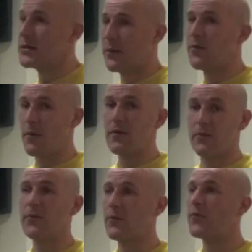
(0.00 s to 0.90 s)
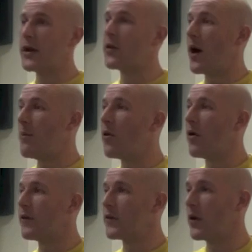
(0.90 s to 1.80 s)
that seems to be really quite
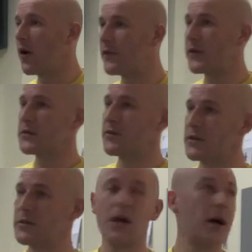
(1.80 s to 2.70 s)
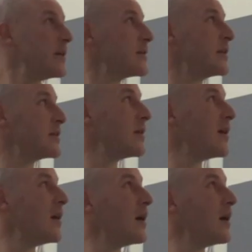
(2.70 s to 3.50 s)
important to a lot of philosophers of science is,